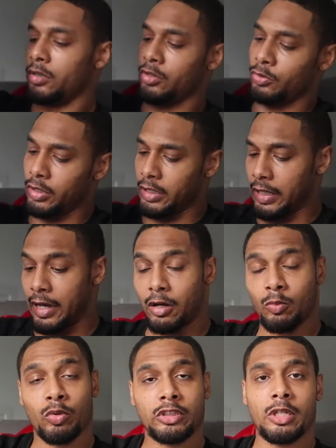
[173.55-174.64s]
need
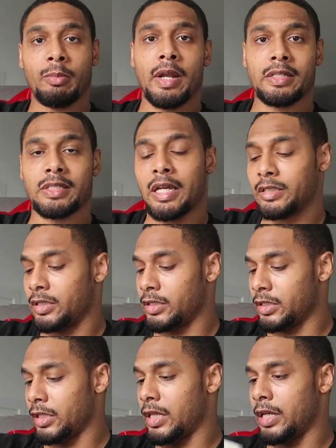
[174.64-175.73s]
help with your meditation and
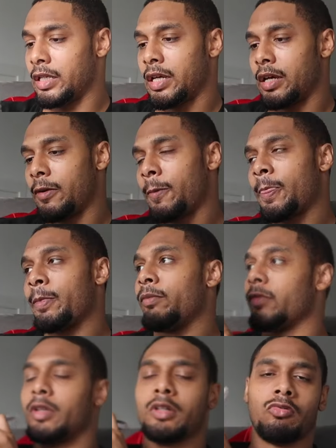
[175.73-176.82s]
shit like that,
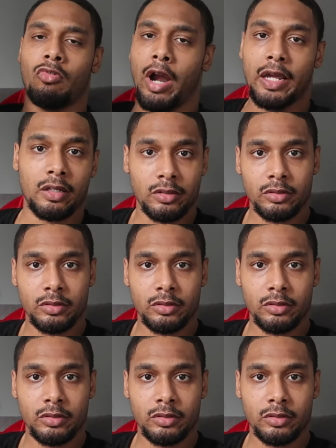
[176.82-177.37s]
write.